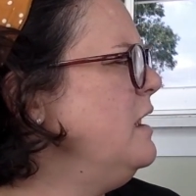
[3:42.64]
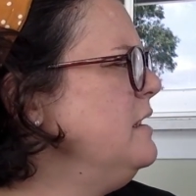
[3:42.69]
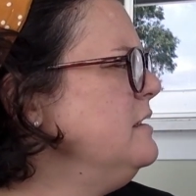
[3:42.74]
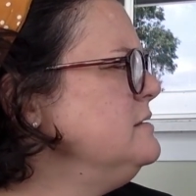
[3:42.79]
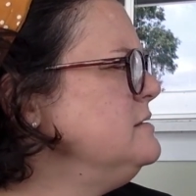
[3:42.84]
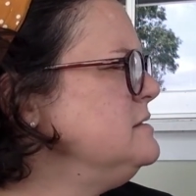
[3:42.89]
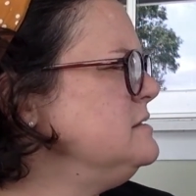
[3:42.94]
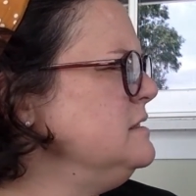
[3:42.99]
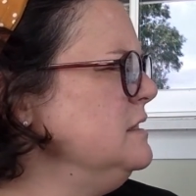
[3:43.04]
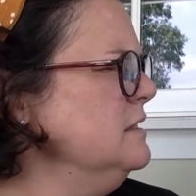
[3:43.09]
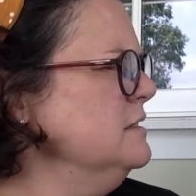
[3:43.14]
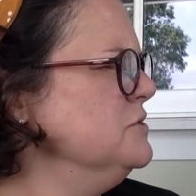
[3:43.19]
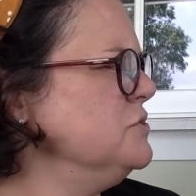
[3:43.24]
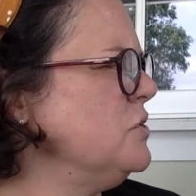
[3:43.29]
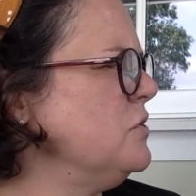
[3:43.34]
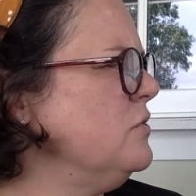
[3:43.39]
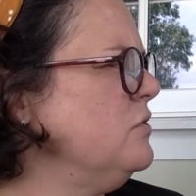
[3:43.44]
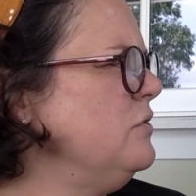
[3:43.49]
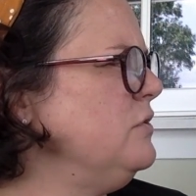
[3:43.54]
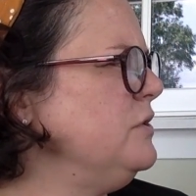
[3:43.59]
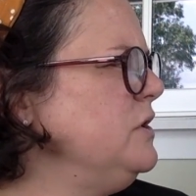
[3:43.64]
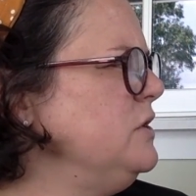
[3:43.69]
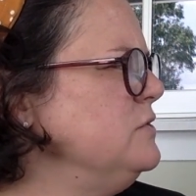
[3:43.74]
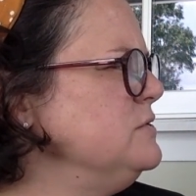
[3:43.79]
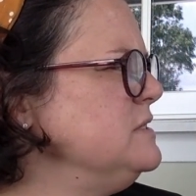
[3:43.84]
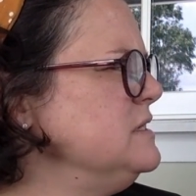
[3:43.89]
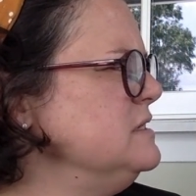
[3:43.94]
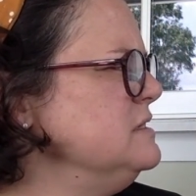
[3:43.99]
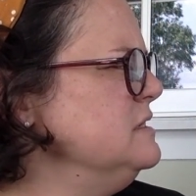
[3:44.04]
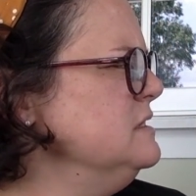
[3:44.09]
A sea turtle
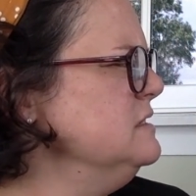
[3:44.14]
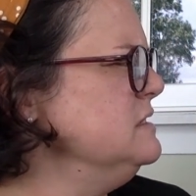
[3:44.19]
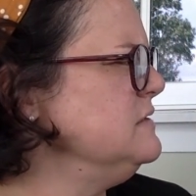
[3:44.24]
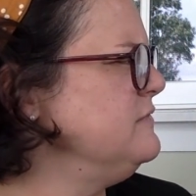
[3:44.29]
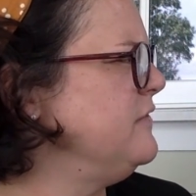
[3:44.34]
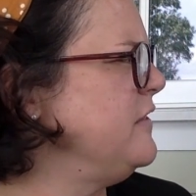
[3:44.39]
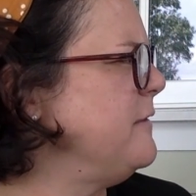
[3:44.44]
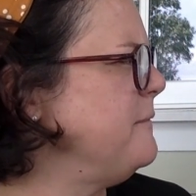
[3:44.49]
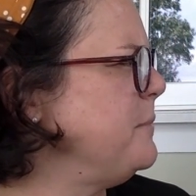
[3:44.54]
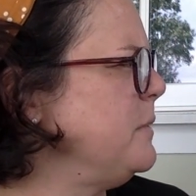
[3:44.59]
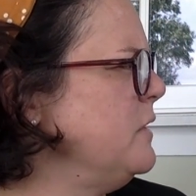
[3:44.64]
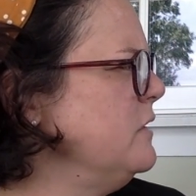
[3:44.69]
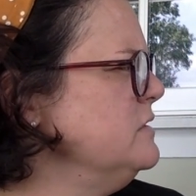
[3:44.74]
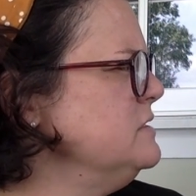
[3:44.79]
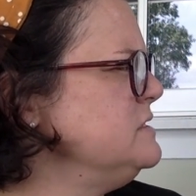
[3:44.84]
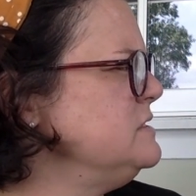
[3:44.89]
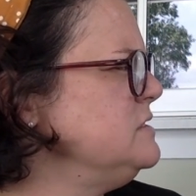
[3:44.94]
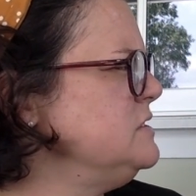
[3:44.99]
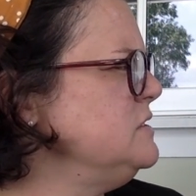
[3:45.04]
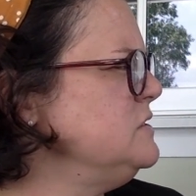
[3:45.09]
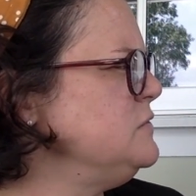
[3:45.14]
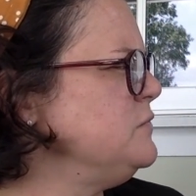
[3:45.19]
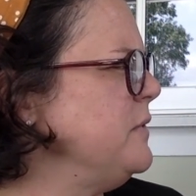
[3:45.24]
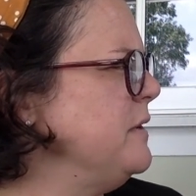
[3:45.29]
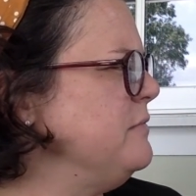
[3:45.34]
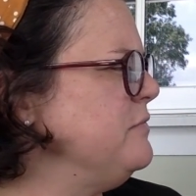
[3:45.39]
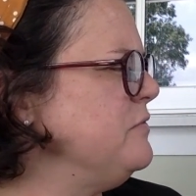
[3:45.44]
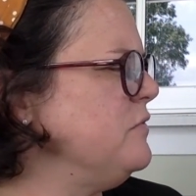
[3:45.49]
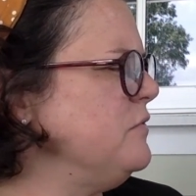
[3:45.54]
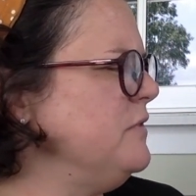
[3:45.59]
uses its flippers to
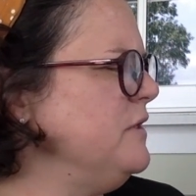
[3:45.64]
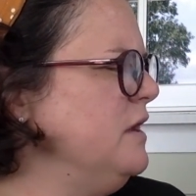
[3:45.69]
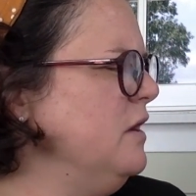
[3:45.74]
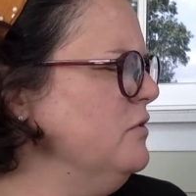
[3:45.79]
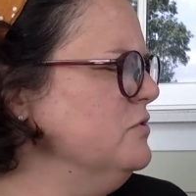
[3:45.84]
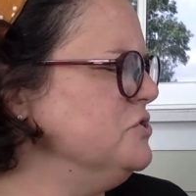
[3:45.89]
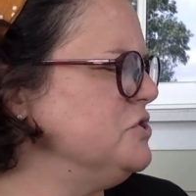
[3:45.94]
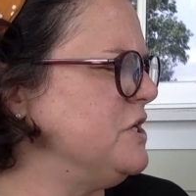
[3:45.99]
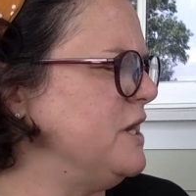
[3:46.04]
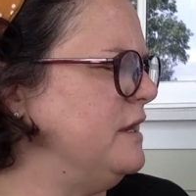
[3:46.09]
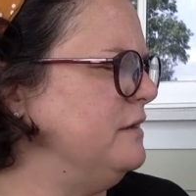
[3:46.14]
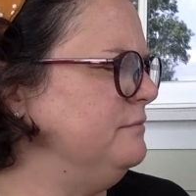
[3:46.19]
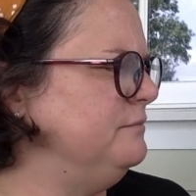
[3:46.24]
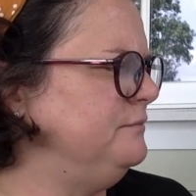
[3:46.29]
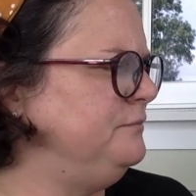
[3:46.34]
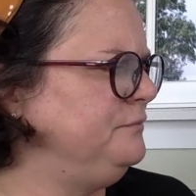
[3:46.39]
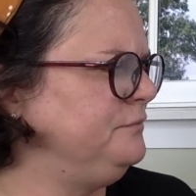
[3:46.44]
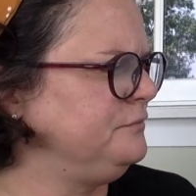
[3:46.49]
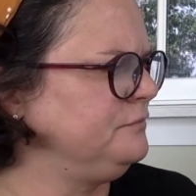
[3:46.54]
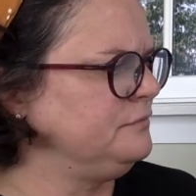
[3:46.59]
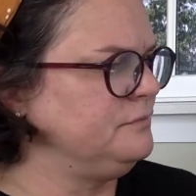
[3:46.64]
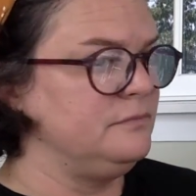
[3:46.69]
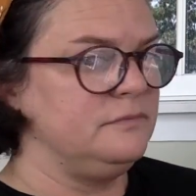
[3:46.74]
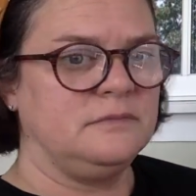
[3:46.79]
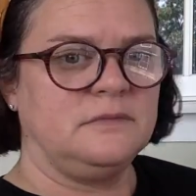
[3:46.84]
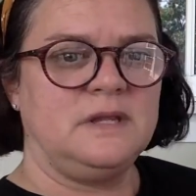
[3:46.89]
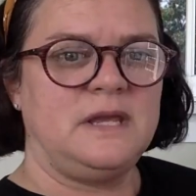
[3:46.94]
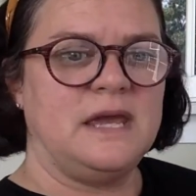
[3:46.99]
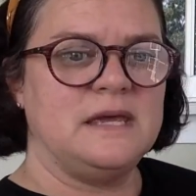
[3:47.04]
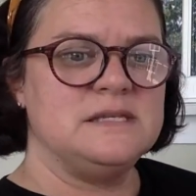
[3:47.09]
swim through the ocean.
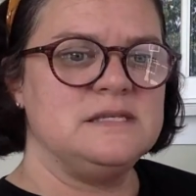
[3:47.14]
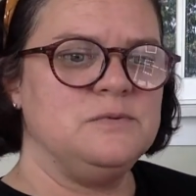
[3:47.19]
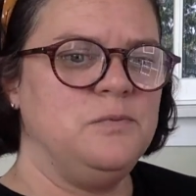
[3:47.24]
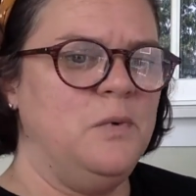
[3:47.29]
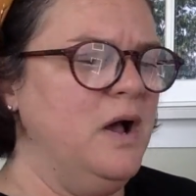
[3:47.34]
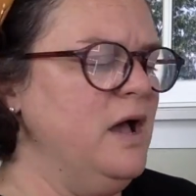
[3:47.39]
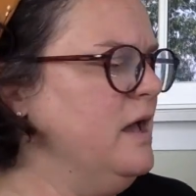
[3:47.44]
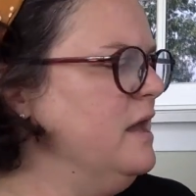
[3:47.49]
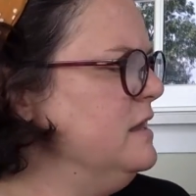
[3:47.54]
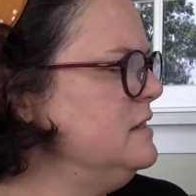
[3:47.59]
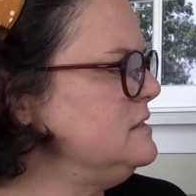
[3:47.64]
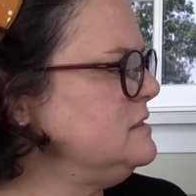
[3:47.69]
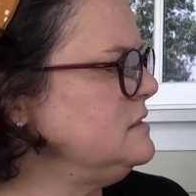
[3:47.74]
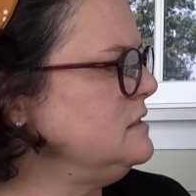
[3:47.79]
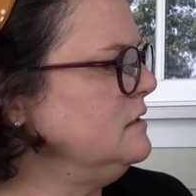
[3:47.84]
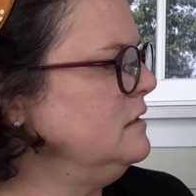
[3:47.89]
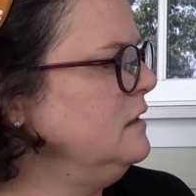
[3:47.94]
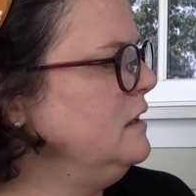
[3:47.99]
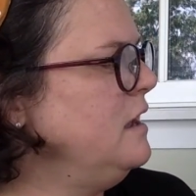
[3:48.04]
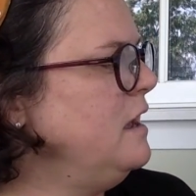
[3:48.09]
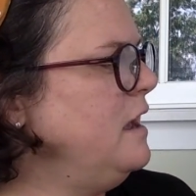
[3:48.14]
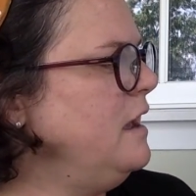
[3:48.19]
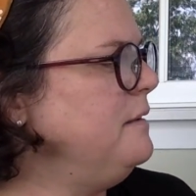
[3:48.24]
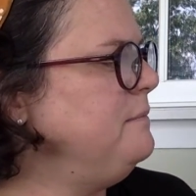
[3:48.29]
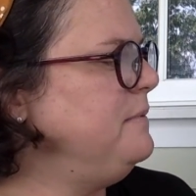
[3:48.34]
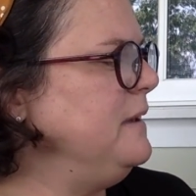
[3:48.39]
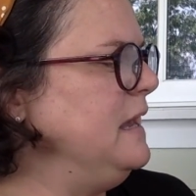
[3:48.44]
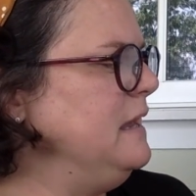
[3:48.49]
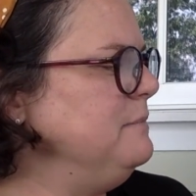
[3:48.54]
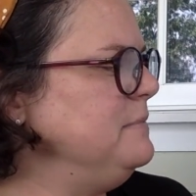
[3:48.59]
Guess what? A
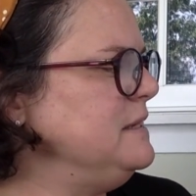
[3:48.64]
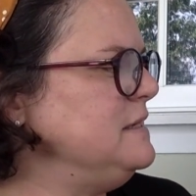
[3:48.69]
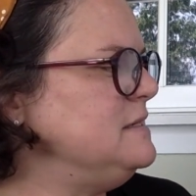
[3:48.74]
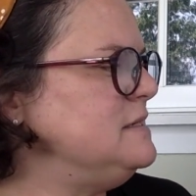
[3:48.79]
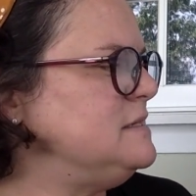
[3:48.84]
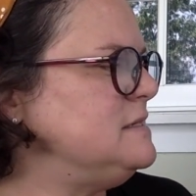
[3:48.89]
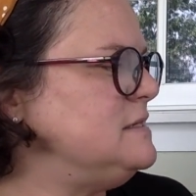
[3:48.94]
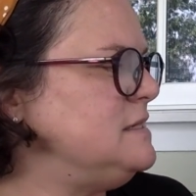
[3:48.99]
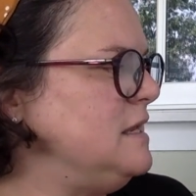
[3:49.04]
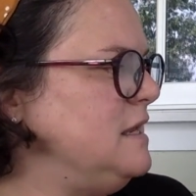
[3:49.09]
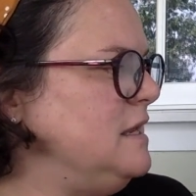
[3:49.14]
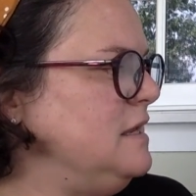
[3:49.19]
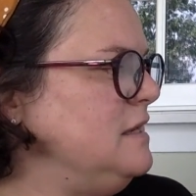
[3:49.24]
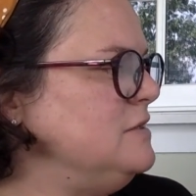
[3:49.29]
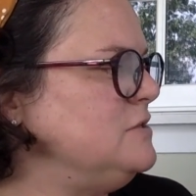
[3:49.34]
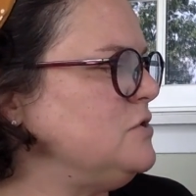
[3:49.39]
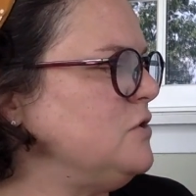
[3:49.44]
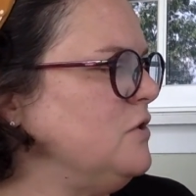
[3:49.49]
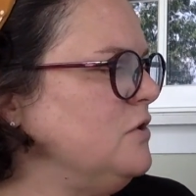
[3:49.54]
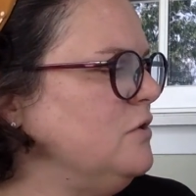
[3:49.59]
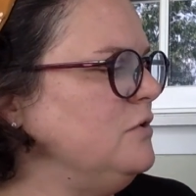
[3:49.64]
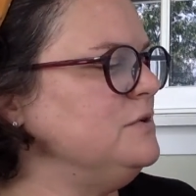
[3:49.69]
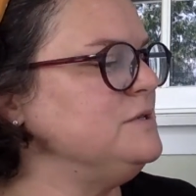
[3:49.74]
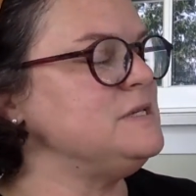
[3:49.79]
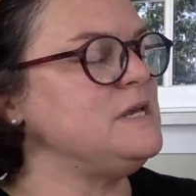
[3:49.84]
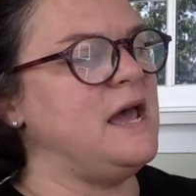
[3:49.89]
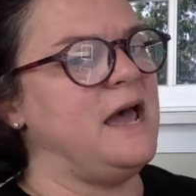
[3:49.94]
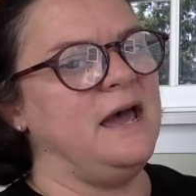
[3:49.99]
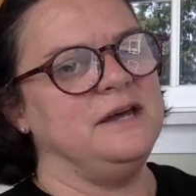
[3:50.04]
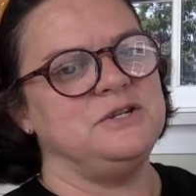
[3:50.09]
baby sea turtles
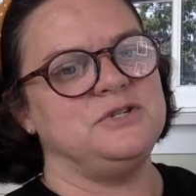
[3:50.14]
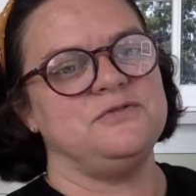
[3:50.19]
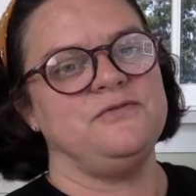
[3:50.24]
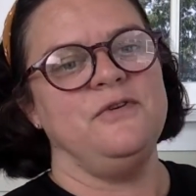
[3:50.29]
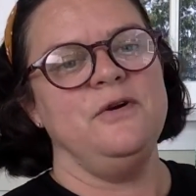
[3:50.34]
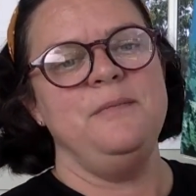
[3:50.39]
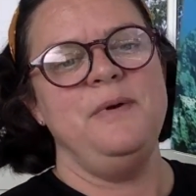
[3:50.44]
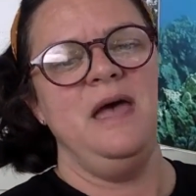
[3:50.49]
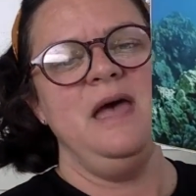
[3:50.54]
hatch from